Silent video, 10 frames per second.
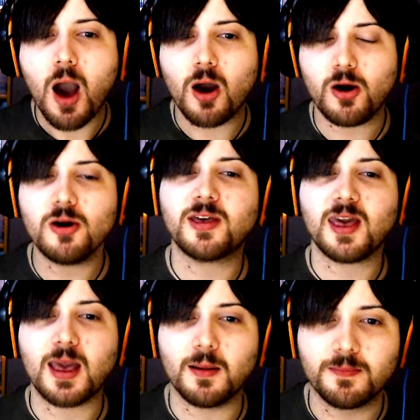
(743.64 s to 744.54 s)

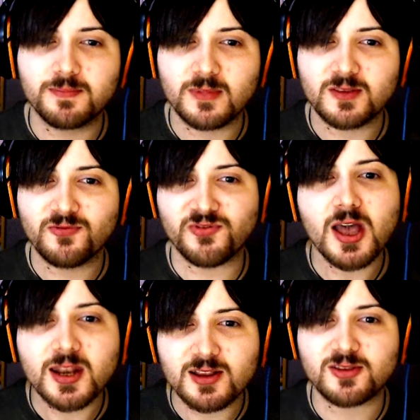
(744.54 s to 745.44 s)
Okay.
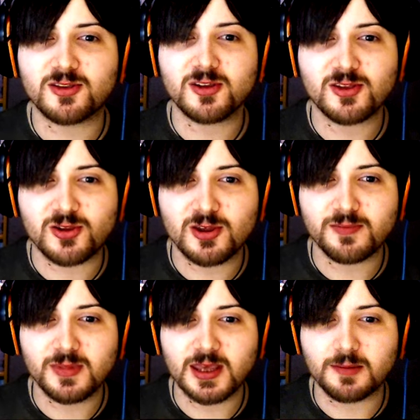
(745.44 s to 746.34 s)
Fan, it's just you
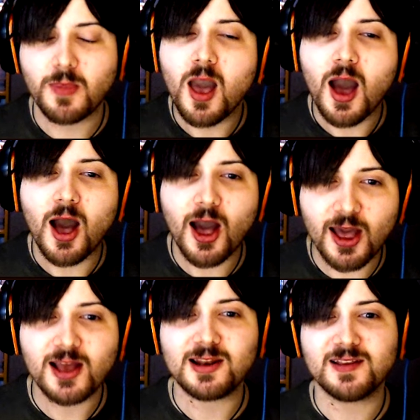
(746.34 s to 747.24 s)
and me. I
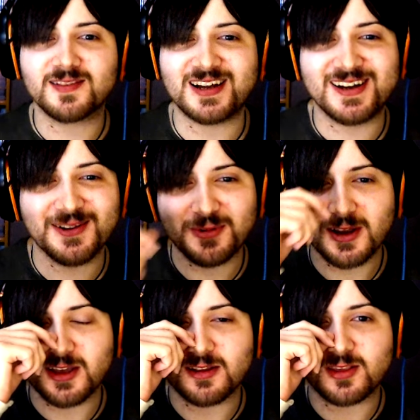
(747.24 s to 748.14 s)
highly doubt we're
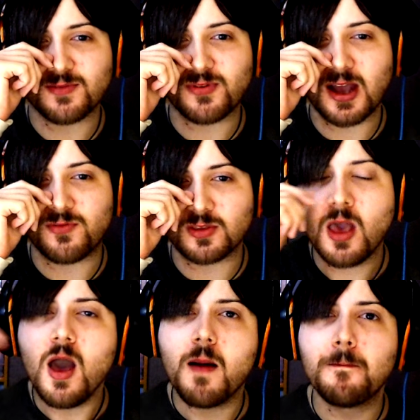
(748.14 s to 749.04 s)
gonna survive this,
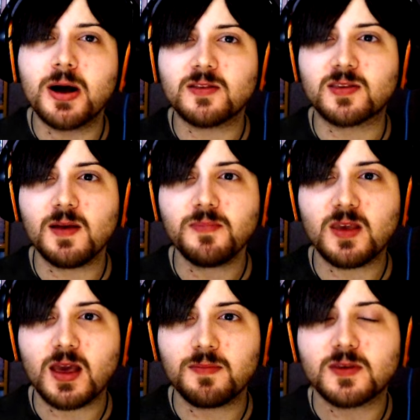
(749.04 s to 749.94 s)
but
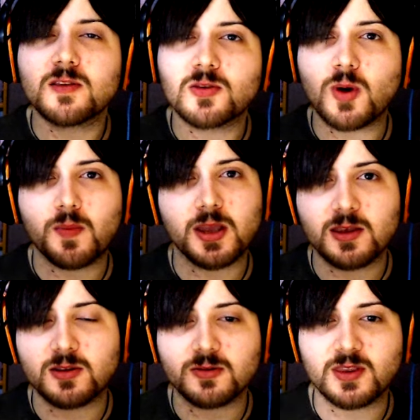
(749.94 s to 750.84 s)
sometimes it's the one where you
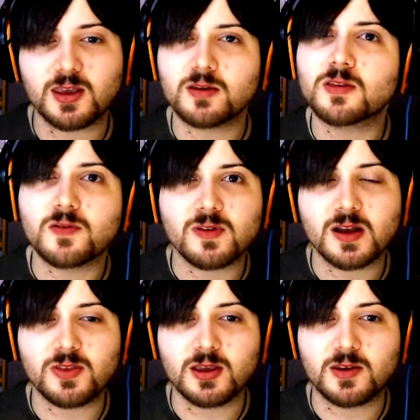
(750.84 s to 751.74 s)
don't think you'll
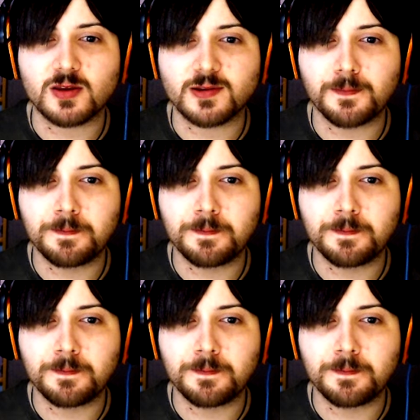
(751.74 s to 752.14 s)
survive that you do.